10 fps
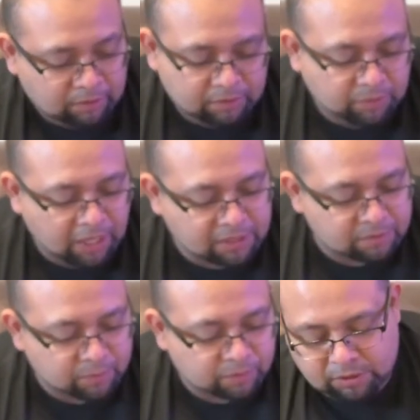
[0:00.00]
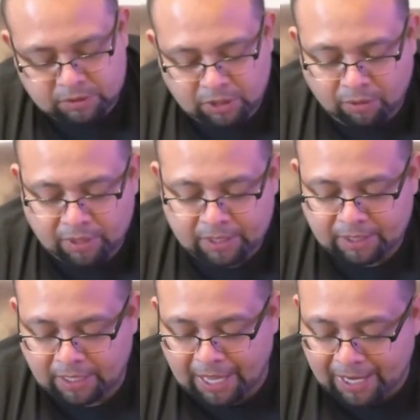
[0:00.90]
Plausible. So
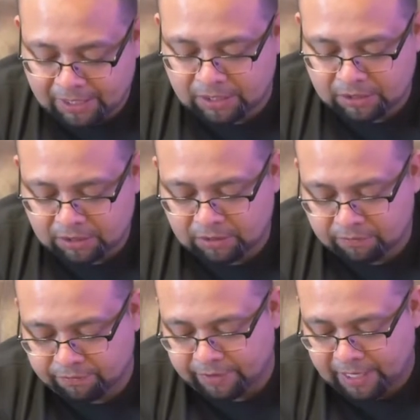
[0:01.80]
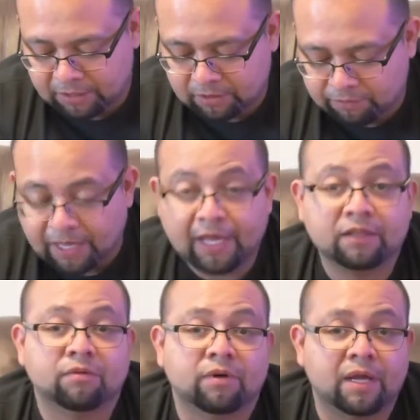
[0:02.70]
I could, in fact, if I had
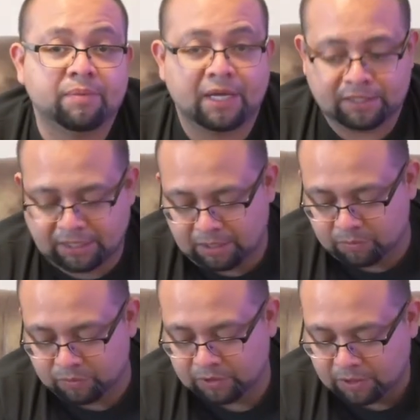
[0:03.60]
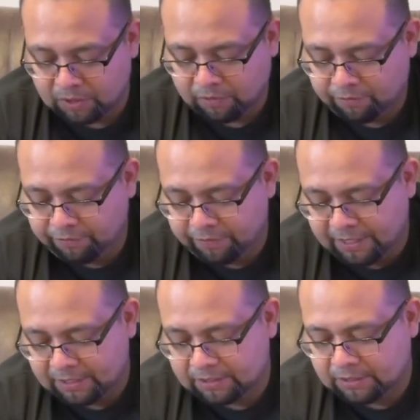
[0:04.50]
the right patch cables,
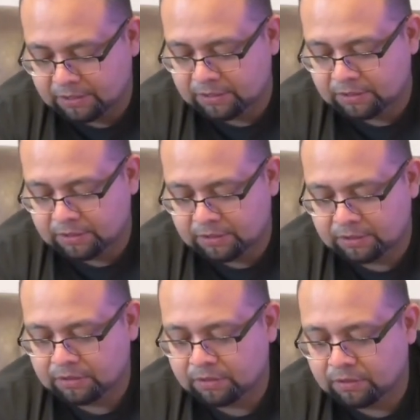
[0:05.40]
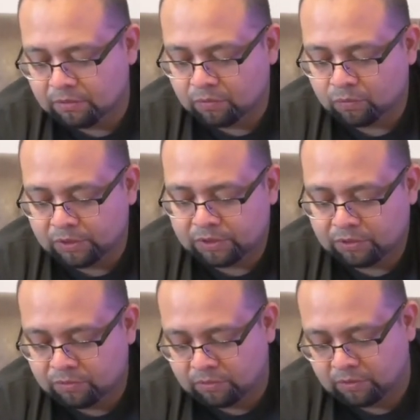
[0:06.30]
fit 1,
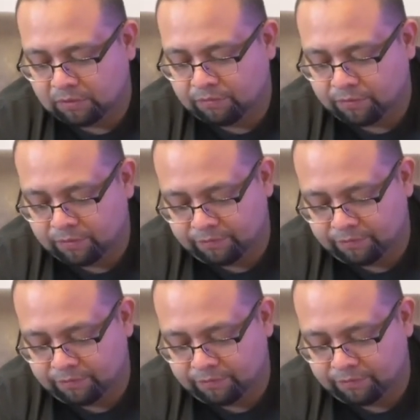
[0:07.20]
2, 3, 4,